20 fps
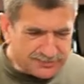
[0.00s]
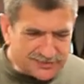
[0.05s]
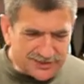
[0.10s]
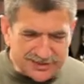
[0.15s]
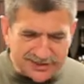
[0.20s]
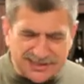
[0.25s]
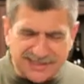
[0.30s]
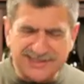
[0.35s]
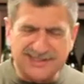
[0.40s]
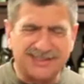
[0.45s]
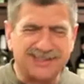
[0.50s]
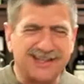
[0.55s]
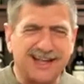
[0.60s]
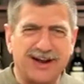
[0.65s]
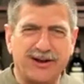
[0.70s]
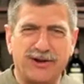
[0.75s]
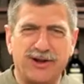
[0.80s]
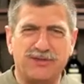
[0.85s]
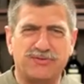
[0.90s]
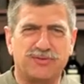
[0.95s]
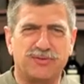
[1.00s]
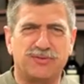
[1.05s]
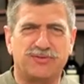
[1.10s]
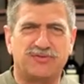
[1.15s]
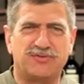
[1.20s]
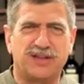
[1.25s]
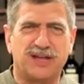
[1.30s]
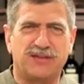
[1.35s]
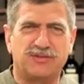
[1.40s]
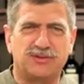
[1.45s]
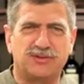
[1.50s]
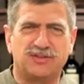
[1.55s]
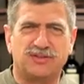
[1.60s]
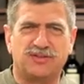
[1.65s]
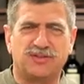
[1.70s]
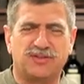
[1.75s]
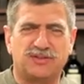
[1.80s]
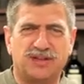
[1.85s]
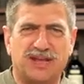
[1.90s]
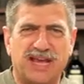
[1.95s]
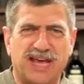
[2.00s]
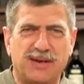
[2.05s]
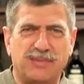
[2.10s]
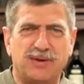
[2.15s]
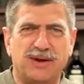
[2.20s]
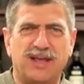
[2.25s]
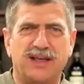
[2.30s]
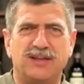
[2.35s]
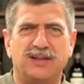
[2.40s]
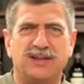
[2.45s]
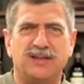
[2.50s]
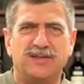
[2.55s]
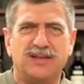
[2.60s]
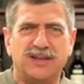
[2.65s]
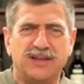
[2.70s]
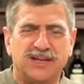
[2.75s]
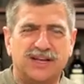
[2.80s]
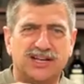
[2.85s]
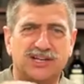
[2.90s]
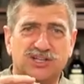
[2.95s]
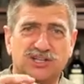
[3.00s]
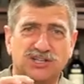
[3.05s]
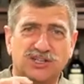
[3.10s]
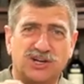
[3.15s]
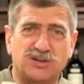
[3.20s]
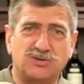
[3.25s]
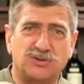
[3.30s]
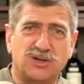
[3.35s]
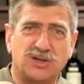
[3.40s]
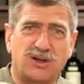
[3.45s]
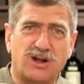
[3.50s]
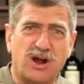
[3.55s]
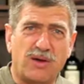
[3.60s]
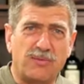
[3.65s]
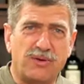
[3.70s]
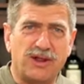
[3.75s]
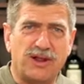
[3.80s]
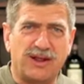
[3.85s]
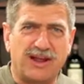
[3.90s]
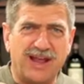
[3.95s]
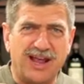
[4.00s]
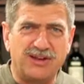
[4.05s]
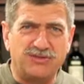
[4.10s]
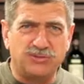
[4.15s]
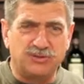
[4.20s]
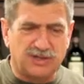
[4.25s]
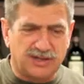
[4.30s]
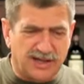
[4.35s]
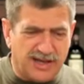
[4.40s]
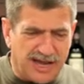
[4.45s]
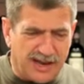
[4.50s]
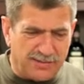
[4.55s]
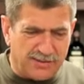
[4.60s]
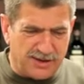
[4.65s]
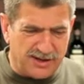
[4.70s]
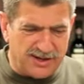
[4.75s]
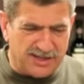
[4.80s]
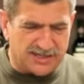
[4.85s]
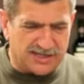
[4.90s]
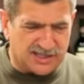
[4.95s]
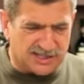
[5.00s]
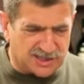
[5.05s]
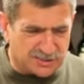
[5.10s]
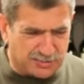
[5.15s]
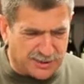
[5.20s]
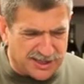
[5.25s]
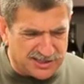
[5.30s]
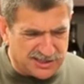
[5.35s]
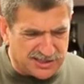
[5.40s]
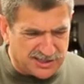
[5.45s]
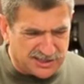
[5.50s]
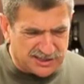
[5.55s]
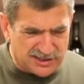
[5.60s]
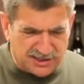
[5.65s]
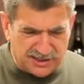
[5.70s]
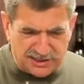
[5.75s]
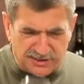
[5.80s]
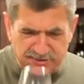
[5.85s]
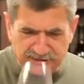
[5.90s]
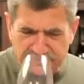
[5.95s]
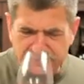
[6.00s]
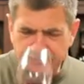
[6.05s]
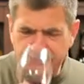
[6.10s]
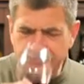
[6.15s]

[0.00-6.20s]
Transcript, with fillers: It's got the layering from the flavors of the Cabernet. It kind of starts with the Carmenere, ends with the Cabernet. You got that spiciness in there.